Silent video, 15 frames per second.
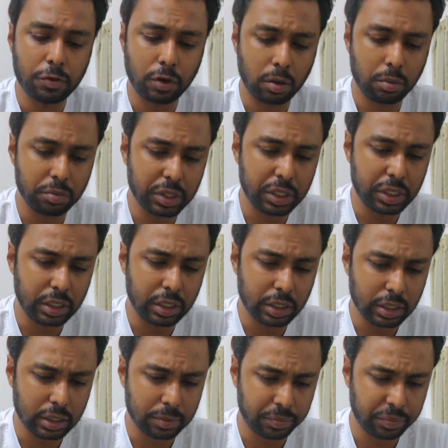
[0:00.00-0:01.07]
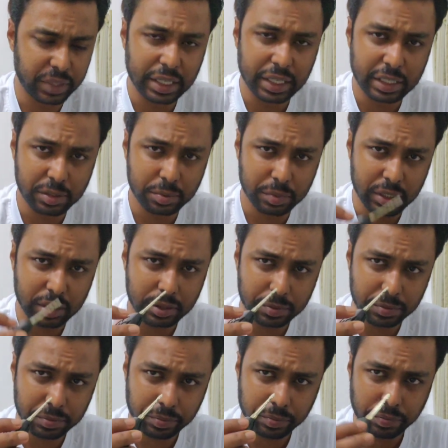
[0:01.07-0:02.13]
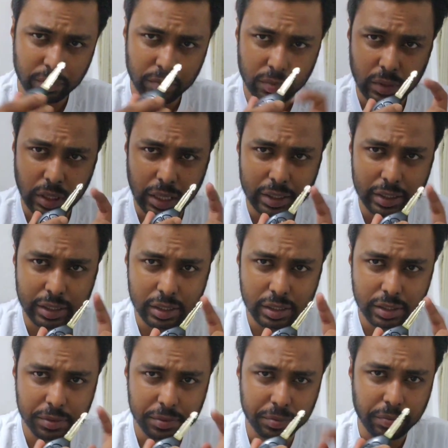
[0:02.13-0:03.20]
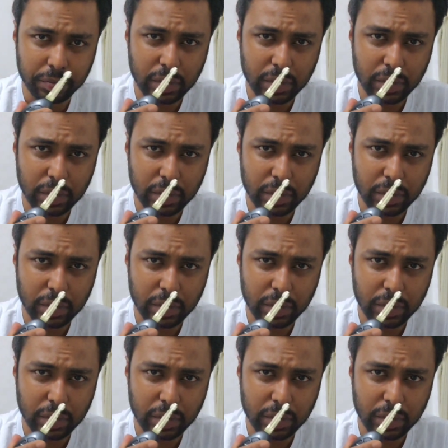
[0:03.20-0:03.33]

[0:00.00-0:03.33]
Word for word: from the uh, keysmith like this,